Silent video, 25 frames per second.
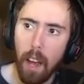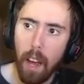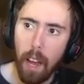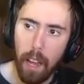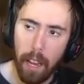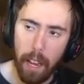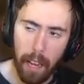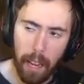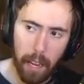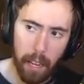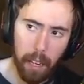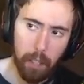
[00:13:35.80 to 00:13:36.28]

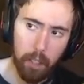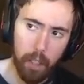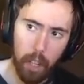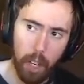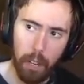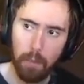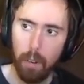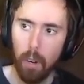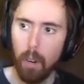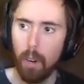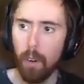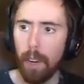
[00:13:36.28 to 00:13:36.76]
in
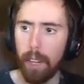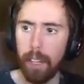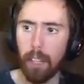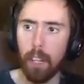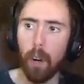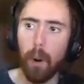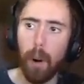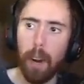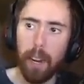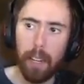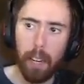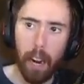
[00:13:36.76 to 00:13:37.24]
general, like,
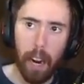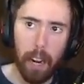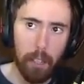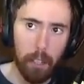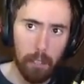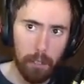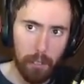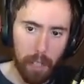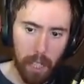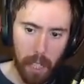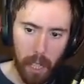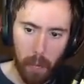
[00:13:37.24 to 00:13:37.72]
no, I
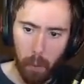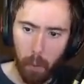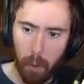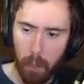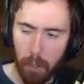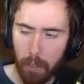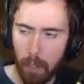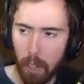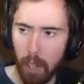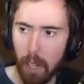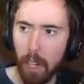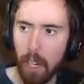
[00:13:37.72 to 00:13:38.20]
just think it
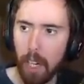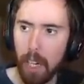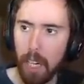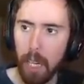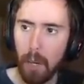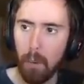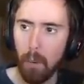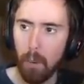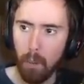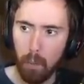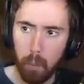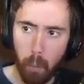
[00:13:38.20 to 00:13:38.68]

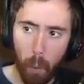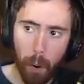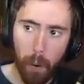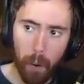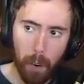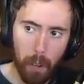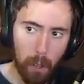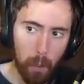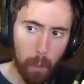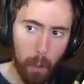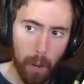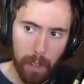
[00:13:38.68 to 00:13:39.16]
was
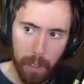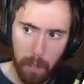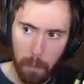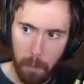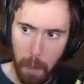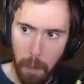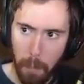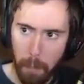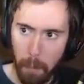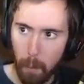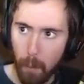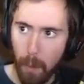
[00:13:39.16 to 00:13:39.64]
weird the way that
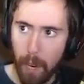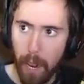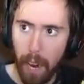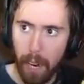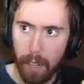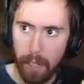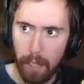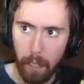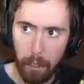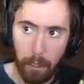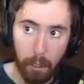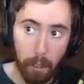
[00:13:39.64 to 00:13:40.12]
people
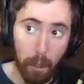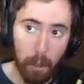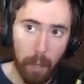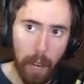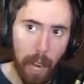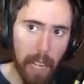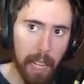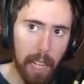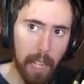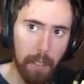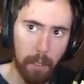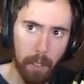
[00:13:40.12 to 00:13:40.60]
reacted so
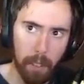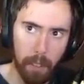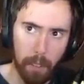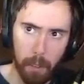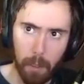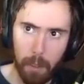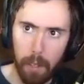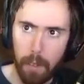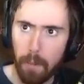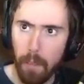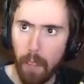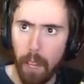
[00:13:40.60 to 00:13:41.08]
negatively
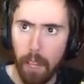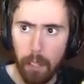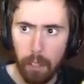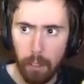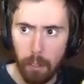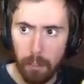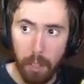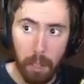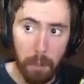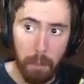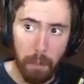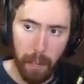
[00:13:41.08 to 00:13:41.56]
to it. It
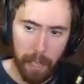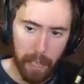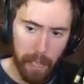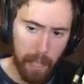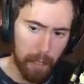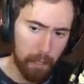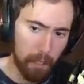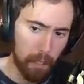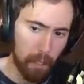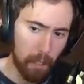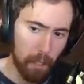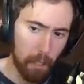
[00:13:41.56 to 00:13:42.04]
just didn't make
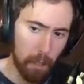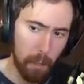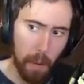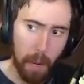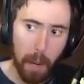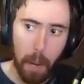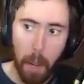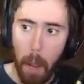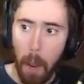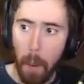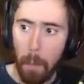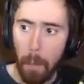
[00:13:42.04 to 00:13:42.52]
any sense to
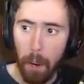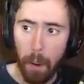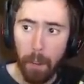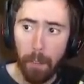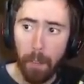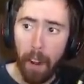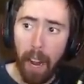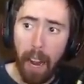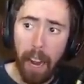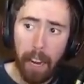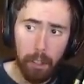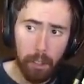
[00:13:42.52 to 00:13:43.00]
me. But
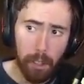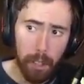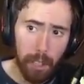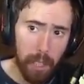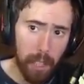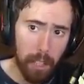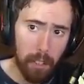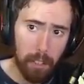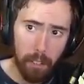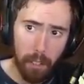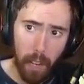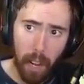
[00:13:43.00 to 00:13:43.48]
if I actually
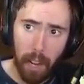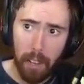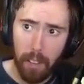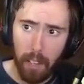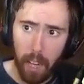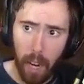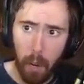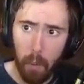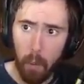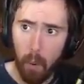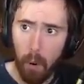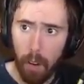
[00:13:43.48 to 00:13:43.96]
did say
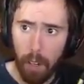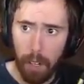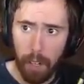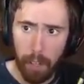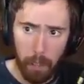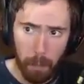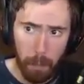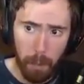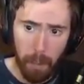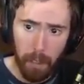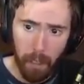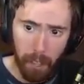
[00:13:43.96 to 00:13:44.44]
that I wanted
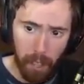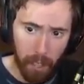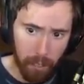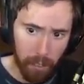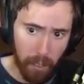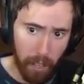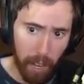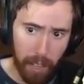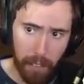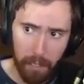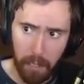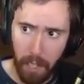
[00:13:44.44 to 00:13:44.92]
it to be the
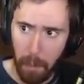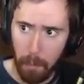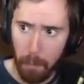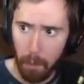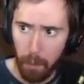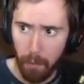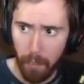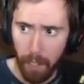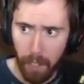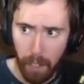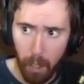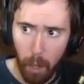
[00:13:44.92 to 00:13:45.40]
exact same
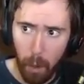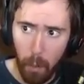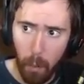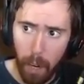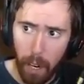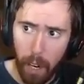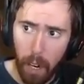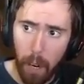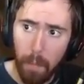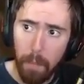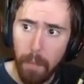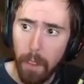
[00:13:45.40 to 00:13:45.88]
as Vanilla
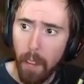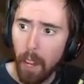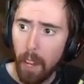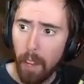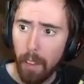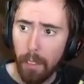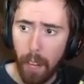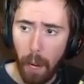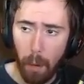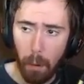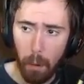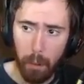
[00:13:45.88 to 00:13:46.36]
WoW,
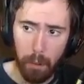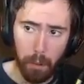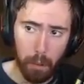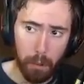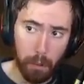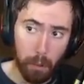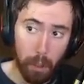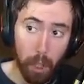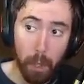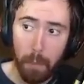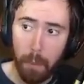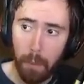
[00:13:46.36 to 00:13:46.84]
that was a
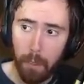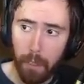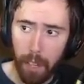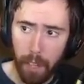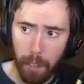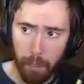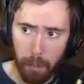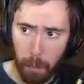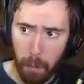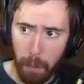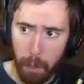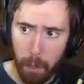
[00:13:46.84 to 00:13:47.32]
stupid
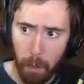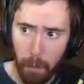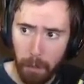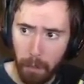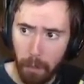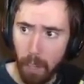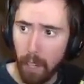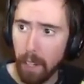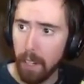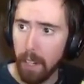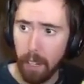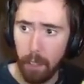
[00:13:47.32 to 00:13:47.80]
thing for me to have
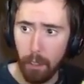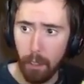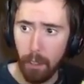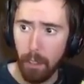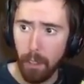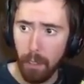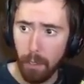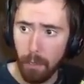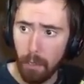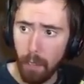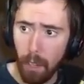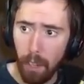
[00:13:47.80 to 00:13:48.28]
said, and I
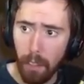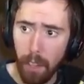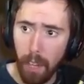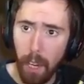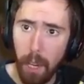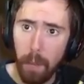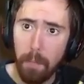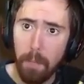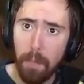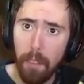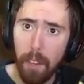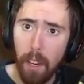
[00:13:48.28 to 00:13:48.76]
shouldn't have said
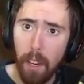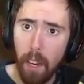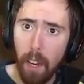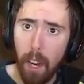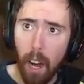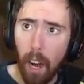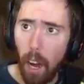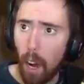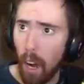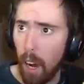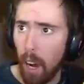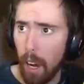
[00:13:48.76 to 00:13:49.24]
that.
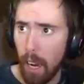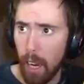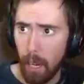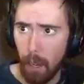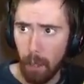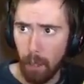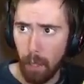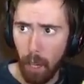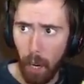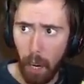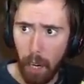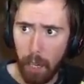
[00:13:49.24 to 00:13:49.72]

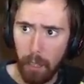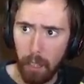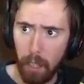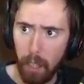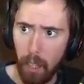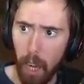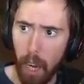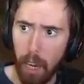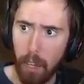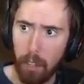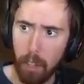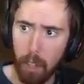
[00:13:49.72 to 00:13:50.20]

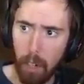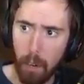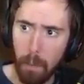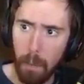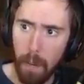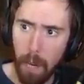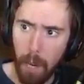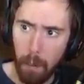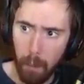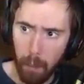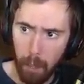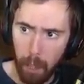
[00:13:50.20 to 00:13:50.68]
I should have
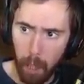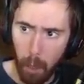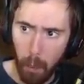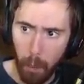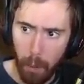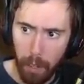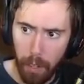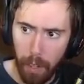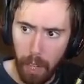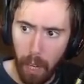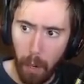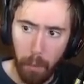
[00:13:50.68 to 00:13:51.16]
been able to
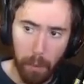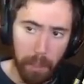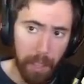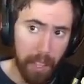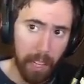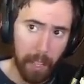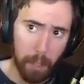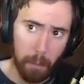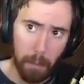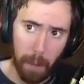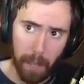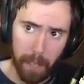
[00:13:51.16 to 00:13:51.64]
go into that with
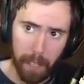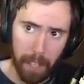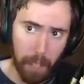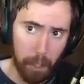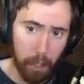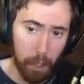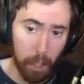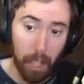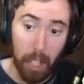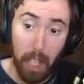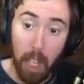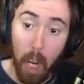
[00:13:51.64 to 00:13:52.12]
the
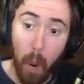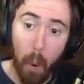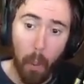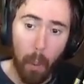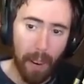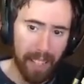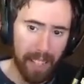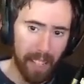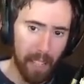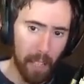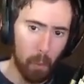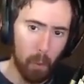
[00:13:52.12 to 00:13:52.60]
expectation,
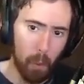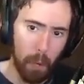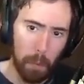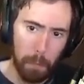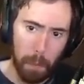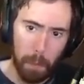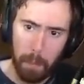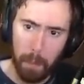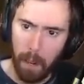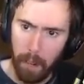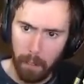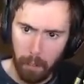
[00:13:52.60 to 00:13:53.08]
knowing that it
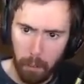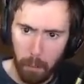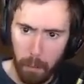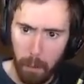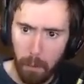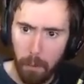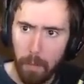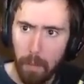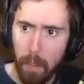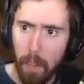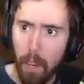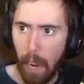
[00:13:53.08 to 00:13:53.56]
wouldn't be
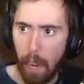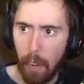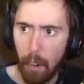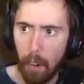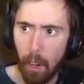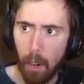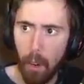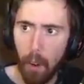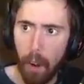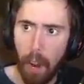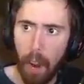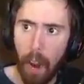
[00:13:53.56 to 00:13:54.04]
possible. I
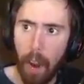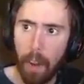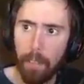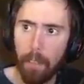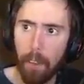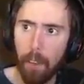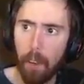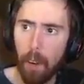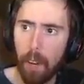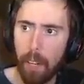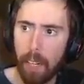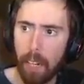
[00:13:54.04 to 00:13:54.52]
don't know. I
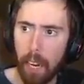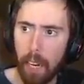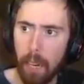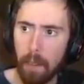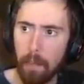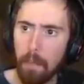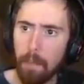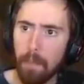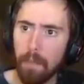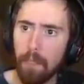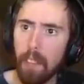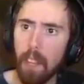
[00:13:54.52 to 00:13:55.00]
feel like
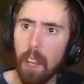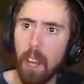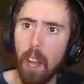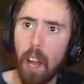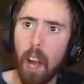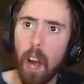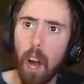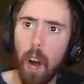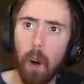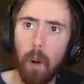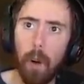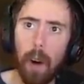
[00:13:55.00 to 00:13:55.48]
a
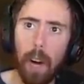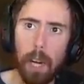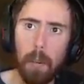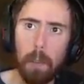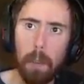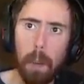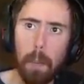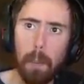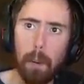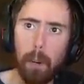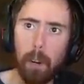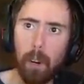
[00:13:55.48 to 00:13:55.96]
lot of
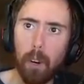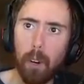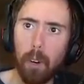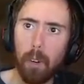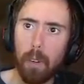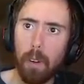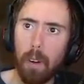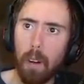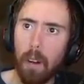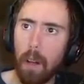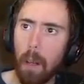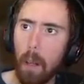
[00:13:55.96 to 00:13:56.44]

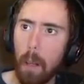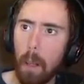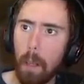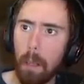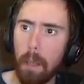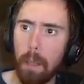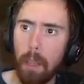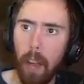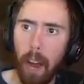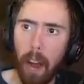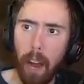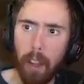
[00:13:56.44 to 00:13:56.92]
people,
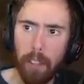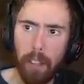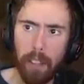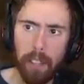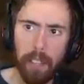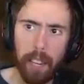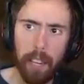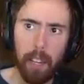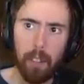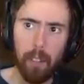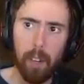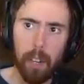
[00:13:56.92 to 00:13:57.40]
I
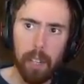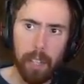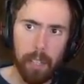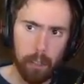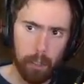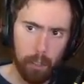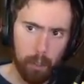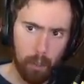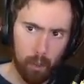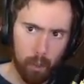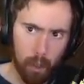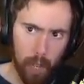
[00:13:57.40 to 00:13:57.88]
think they look
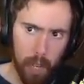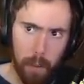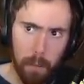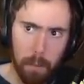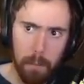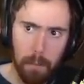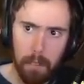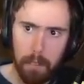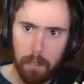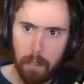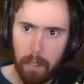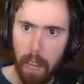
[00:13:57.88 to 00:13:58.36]
at
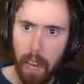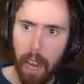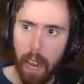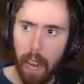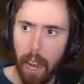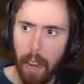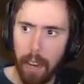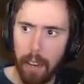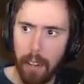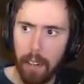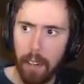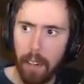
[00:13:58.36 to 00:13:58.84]
streams
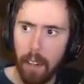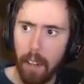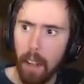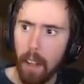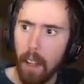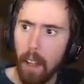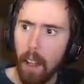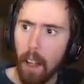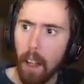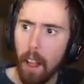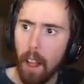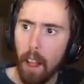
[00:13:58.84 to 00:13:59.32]
and
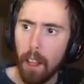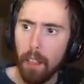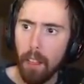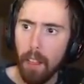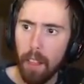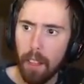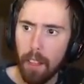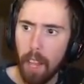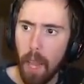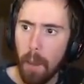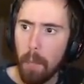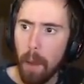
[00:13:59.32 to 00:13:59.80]

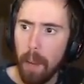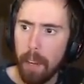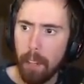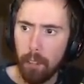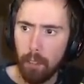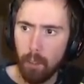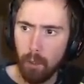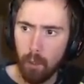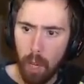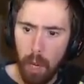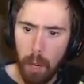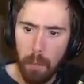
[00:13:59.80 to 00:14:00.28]
they make
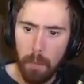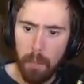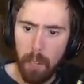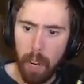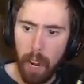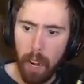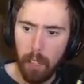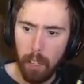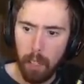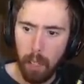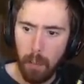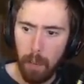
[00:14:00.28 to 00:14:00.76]
streams
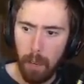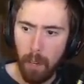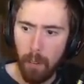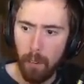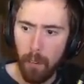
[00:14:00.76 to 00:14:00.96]
out to be